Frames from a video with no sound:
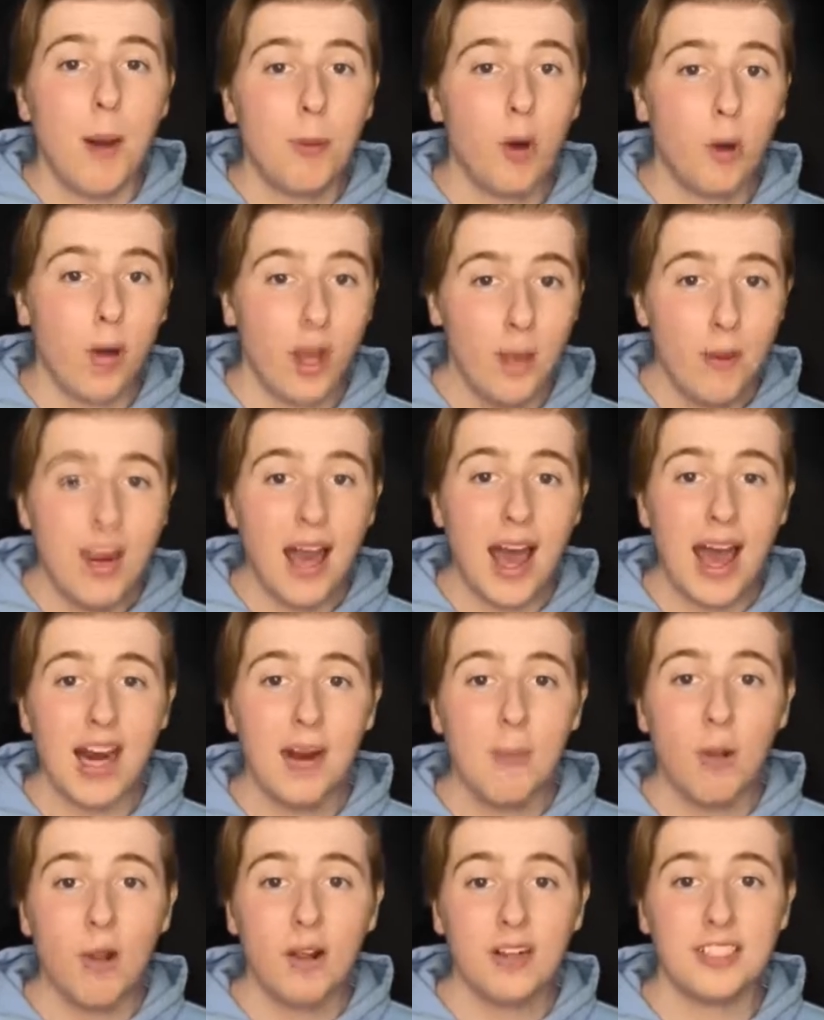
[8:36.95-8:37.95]
A prohibited
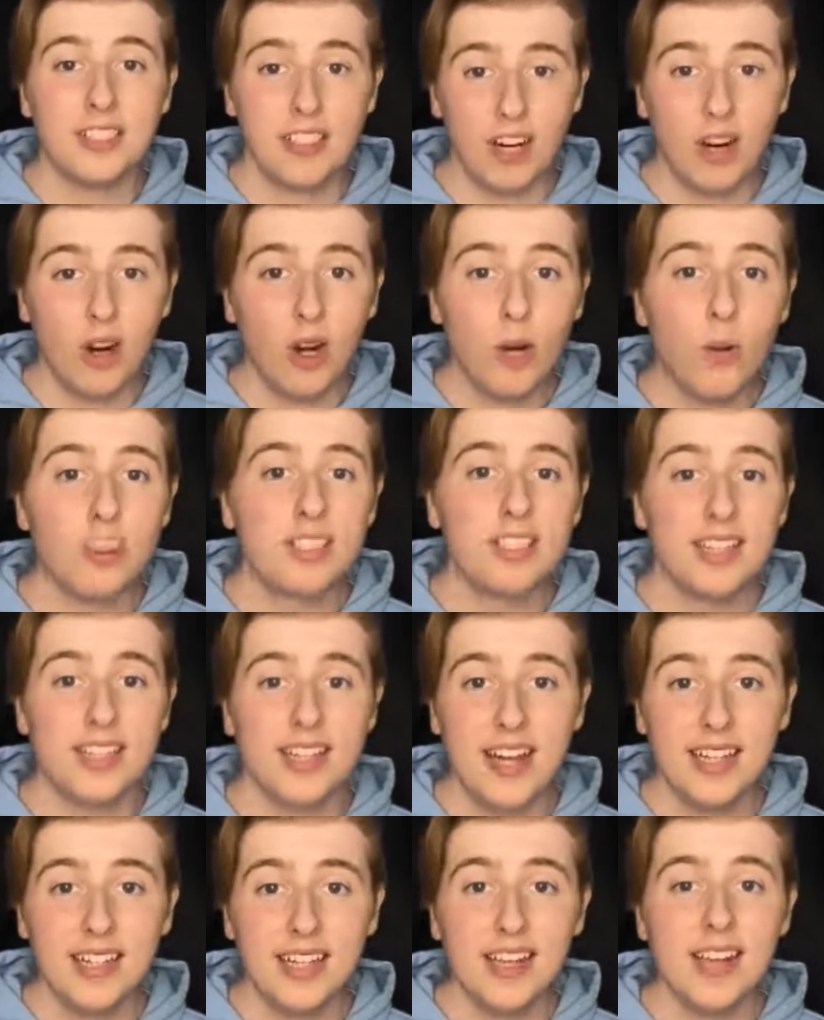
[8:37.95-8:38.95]
anabolic steroid was
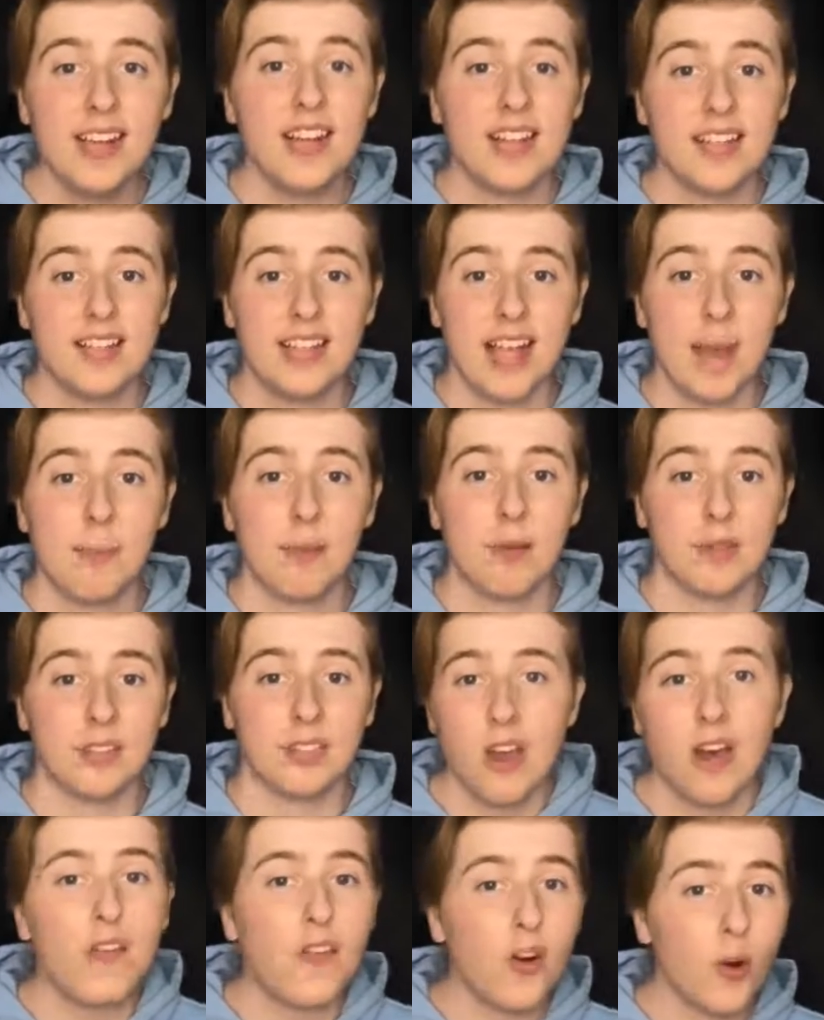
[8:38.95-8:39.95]
detected in his
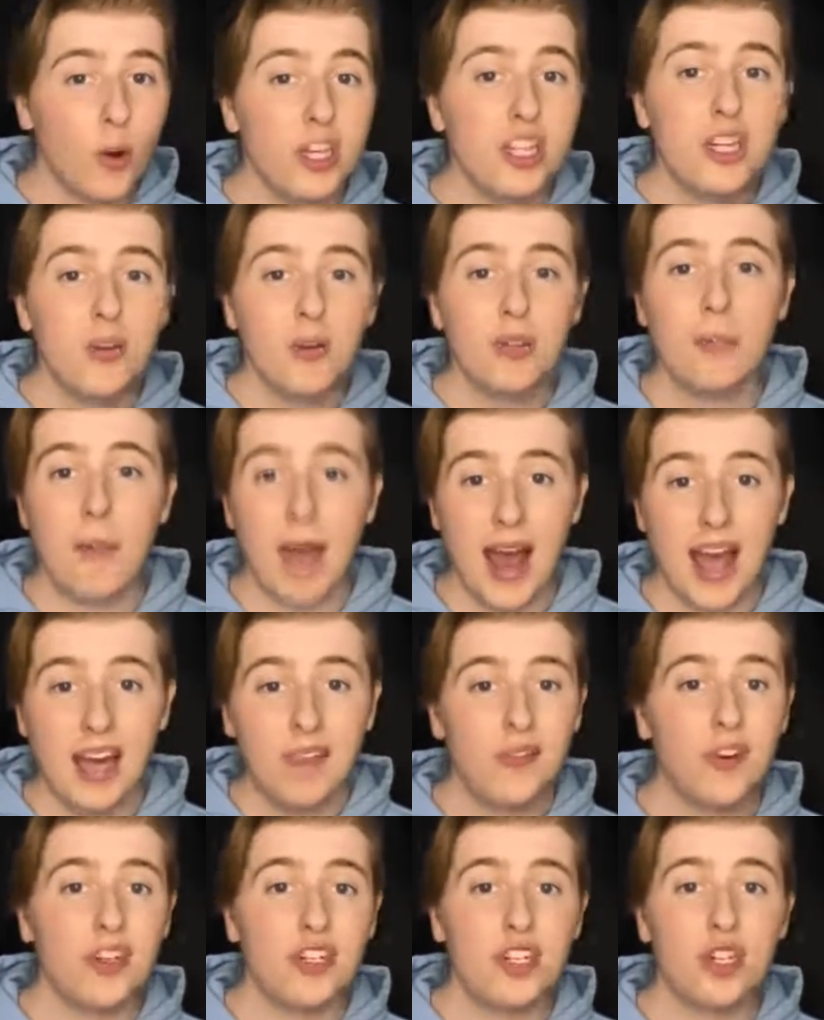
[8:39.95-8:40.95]
samples, for which he was
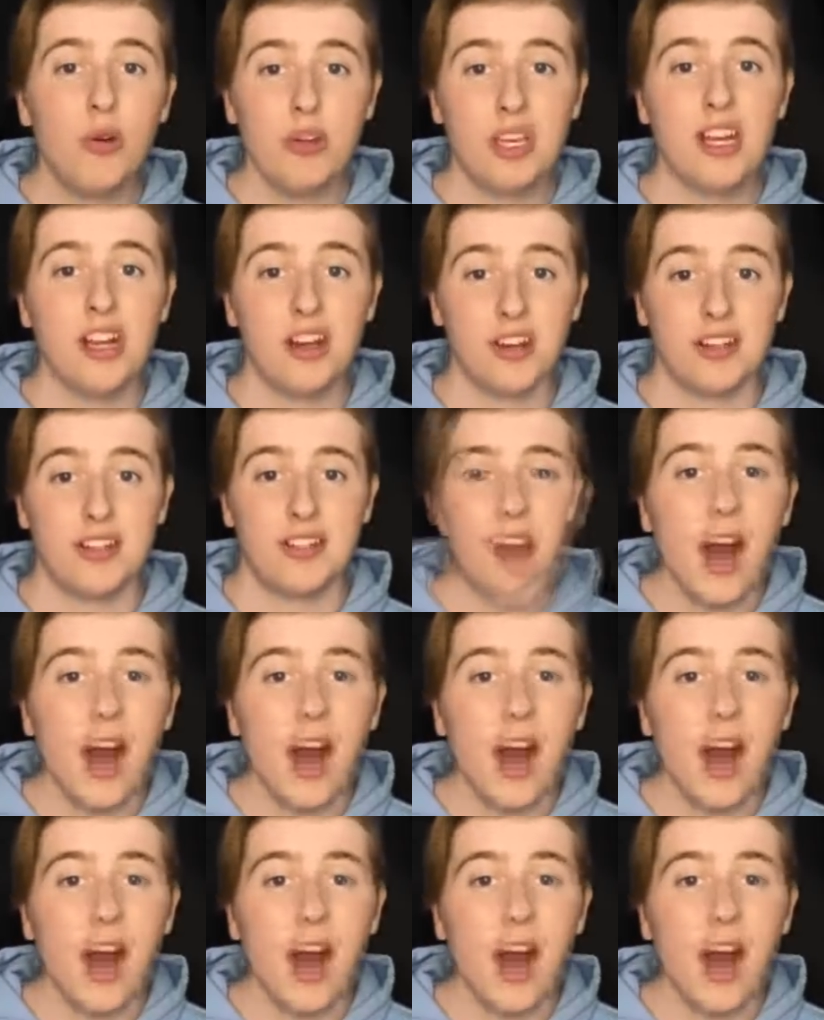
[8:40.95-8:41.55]
banned for 2 years.